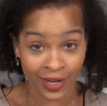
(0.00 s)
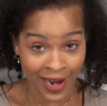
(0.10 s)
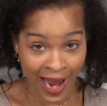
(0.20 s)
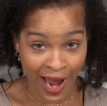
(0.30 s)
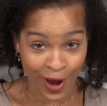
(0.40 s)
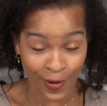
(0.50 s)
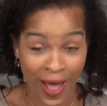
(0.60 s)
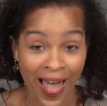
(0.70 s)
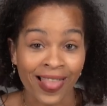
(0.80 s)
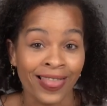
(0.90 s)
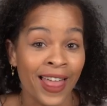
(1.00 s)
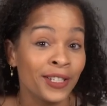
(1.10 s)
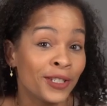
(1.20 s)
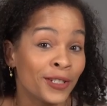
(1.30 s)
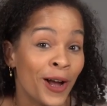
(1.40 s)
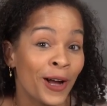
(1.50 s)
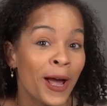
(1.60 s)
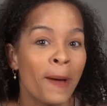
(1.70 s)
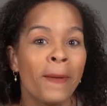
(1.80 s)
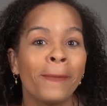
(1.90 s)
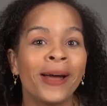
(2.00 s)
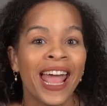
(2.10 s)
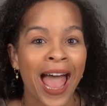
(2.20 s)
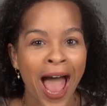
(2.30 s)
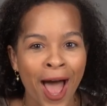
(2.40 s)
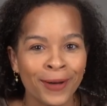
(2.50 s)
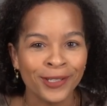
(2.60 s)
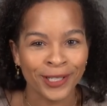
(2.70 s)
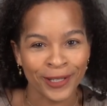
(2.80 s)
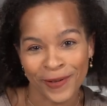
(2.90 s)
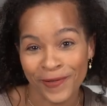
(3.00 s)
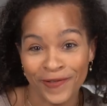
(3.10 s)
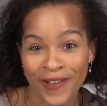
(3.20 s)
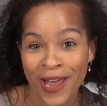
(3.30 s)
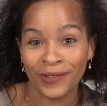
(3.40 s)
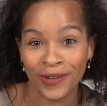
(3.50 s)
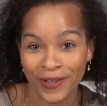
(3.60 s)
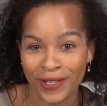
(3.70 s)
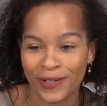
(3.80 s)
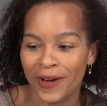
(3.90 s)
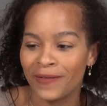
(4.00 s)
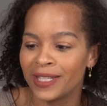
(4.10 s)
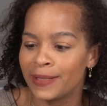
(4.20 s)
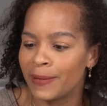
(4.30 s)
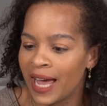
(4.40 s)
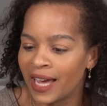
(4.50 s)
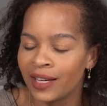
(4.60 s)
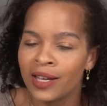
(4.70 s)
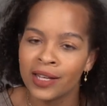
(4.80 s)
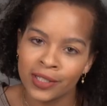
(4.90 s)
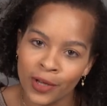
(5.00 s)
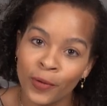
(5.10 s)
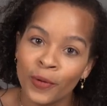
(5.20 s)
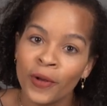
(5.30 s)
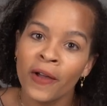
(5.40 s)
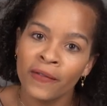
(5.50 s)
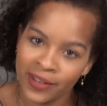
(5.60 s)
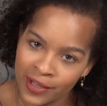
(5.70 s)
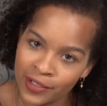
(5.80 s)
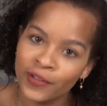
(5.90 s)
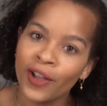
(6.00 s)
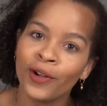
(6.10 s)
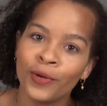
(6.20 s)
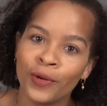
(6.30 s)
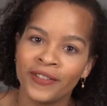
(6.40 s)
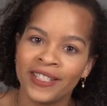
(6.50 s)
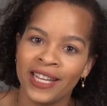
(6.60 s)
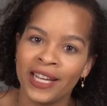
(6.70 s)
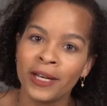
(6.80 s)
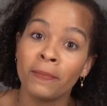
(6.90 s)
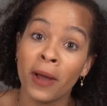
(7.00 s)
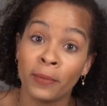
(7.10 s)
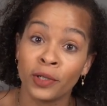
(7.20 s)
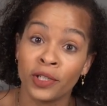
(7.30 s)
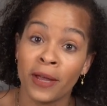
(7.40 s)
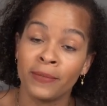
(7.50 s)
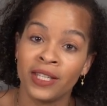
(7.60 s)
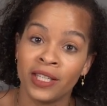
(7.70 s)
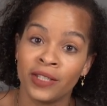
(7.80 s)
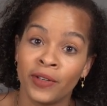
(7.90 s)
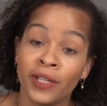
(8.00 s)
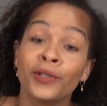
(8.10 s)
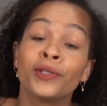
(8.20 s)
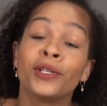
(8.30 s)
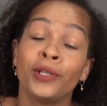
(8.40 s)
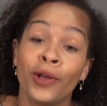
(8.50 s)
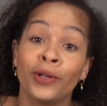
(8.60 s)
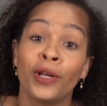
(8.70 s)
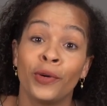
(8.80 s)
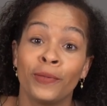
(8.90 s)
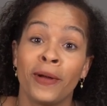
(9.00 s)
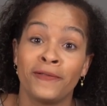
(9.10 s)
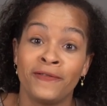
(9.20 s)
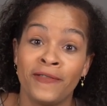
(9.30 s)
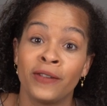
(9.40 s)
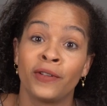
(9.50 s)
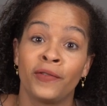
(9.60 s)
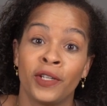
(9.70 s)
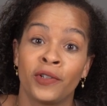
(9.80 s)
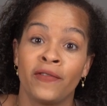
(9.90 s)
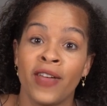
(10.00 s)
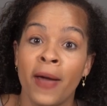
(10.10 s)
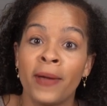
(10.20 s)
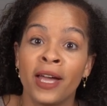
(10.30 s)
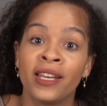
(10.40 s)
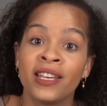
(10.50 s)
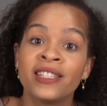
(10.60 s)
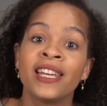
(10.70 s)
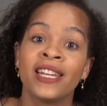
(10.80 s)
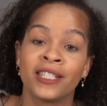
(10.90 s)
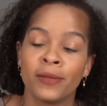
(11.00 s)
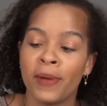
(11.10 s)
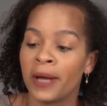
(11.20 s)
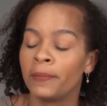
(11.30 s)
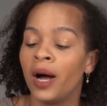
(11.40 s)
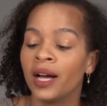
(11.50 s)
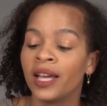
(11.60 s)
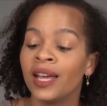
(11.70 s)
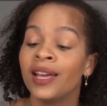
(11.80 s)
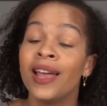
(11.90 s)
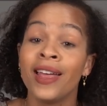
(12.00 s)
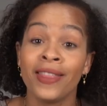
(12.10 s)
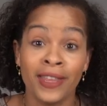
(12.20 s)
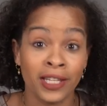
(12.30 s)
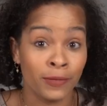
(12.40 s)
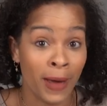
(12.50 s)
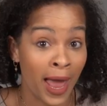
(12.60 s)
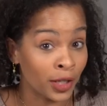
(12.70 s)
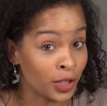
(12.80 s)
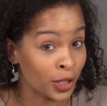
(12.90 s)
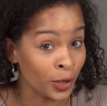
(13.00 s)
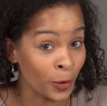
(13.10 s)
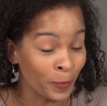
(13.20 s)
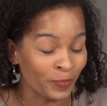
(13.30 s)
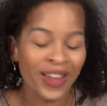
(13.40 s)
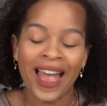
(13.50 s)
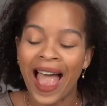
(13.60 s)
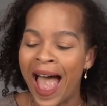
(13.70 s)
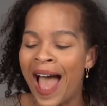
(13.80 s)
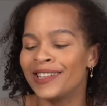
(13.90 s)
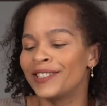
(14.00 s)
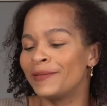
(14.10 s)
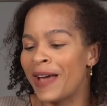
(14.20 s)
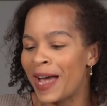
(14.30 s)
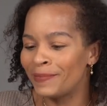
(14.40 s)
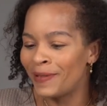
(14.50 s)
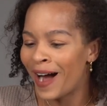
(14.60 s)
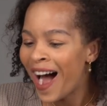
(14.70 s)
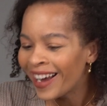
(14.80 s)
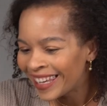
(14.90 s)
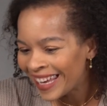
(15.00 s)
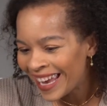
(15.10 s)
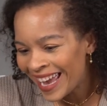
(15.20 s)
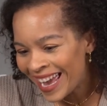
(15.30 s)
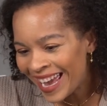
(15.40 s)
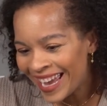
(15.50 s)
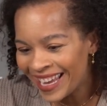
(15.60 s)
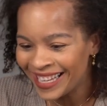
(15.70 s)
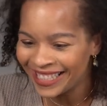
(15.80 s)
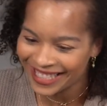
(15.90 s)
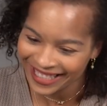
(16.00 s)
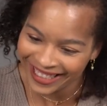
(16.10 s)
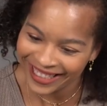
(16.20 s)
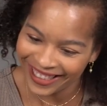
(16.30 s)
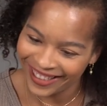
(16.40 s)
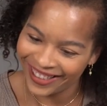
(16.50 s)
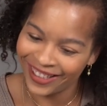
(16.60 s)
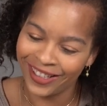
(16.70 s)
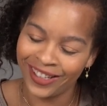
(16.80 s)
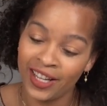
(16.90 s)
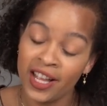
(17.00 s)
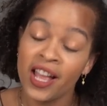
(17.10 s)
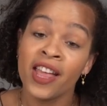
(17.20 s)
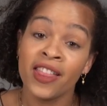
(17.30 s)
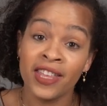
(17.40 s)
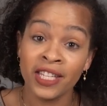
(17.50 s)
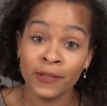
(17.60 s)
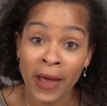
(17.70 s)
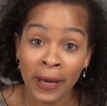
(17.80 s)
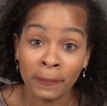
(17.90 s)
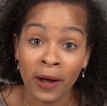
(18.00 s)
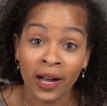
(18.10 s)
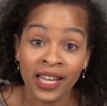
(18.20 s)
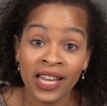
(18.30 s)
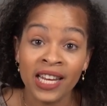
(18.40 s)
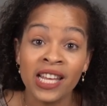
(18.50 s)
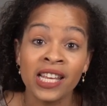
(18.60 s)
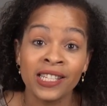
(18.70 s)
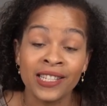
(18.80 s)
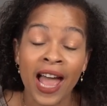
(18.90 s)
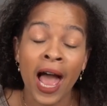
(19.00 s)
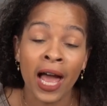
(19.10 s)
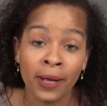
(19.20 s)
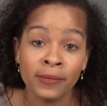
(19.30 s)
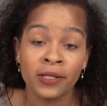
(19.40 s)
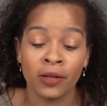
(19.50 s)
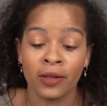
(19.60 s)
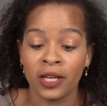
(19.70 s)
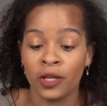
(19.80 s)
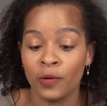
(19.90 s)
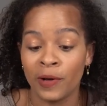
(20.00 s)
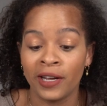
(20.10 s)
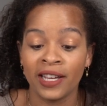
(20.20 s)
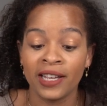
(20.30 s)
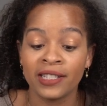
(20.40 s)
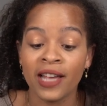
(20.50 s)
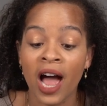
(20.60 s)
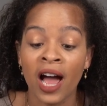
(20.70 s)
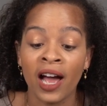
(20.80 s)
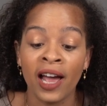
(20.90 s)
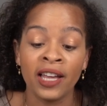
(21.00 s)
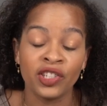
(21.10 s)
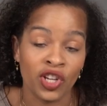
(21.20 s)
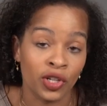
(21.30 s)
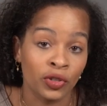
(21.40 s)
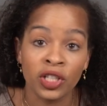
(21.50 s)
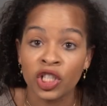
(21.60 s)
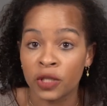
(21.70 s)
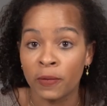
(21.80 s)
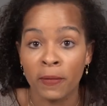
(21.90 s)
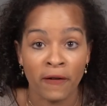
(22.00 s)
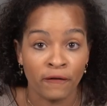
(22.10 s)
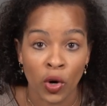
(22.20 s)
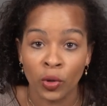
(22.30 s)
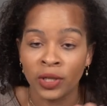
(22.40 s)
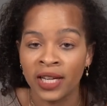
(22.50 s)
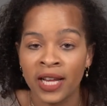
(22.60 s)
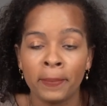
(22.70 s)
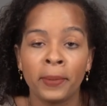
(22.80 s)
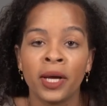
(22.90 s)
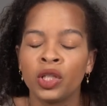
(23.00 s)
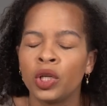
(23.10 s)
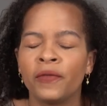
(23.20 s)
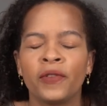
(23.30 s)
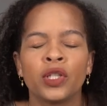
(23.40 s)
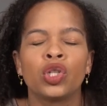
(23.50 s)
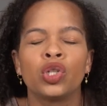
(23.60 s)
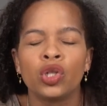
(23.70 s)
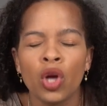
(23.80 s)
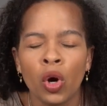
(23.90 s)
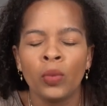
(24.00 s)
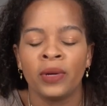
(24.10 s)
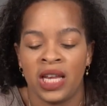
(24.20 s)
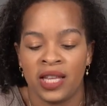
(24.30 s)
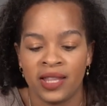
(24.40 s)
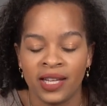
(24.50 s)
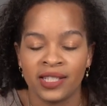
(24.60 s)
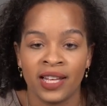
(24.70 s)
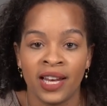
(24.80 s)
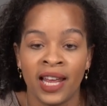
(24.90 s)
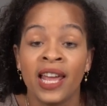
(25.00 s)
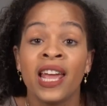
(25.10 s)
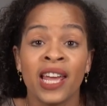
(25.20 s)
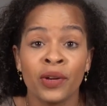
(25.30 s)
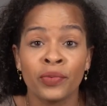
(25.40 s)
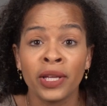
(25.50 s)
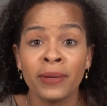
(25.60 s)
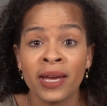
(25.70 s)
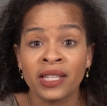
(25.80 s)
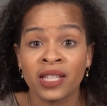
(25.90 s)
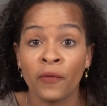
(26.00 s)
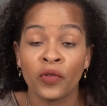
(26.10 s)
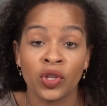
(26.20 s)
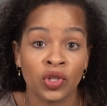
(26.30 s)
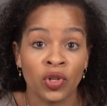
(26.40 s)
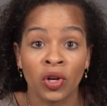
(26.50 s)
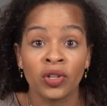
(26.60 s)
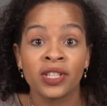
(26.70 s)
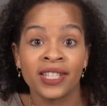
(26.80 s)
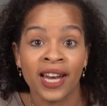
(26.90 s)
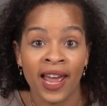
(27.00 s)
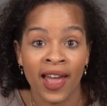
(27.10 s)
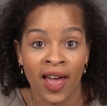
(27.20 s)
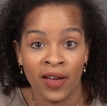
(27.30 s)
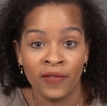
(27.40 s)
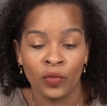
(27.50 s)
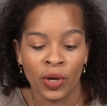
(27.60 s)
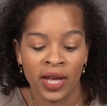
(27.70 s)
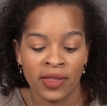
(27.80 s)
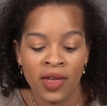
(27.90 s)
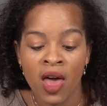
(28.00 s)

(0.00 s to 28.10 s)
Now, let's talk about my absolute favorite feature of this bag. So for those of y'all who have seen my Pochette Matisse videos, y'all know what my favorite feature of that bag is, and it's the back pocket. This bag too has a back pocket. This back pocket is absolutely humongous. I generally just put my phone in it, but you can fit so many things in it. It really makes up for the struggles that I have with